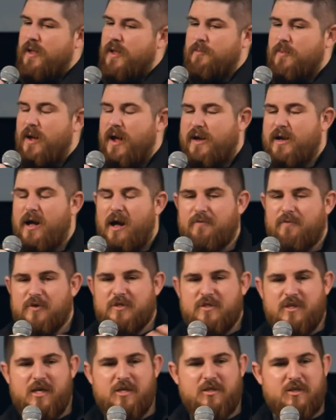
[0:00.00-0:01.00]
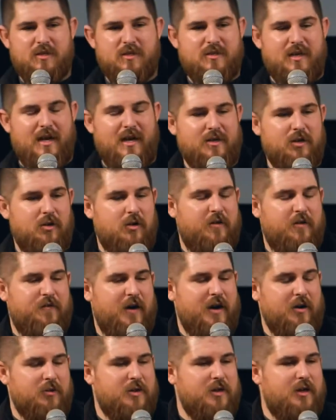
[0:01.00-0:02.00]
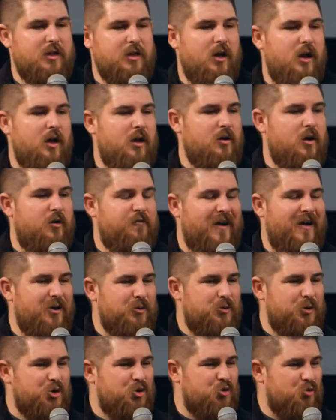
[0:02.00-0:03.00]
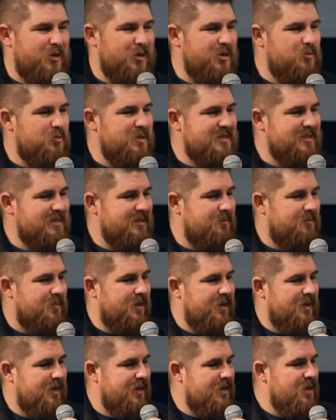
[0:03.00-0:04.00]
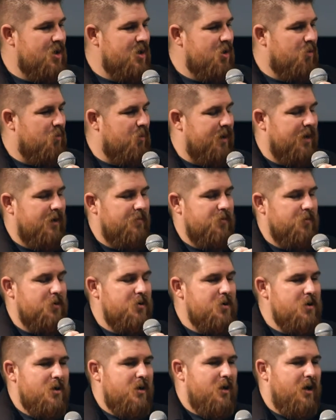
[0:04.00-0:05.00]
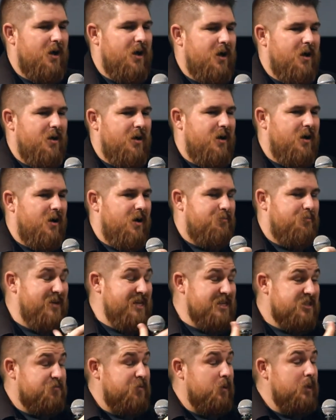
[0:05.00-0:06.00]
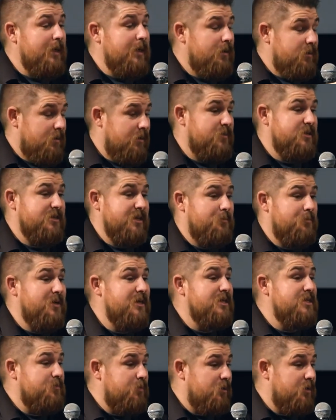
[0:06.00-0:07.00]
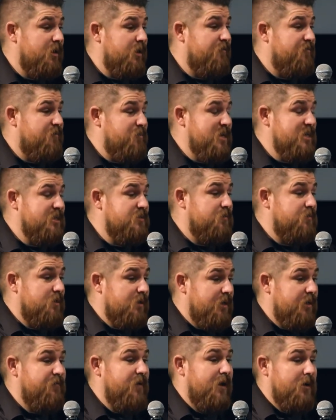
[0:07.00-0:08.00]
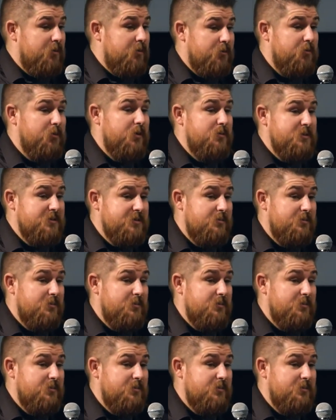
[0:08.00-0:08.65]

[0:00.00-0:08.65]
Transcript: In my conversations that I don't, if I don't get along, if I don't agree with somebody, whatever, uh, uh, peacefully, let me say peaceful, if peacefully, if I don't agree with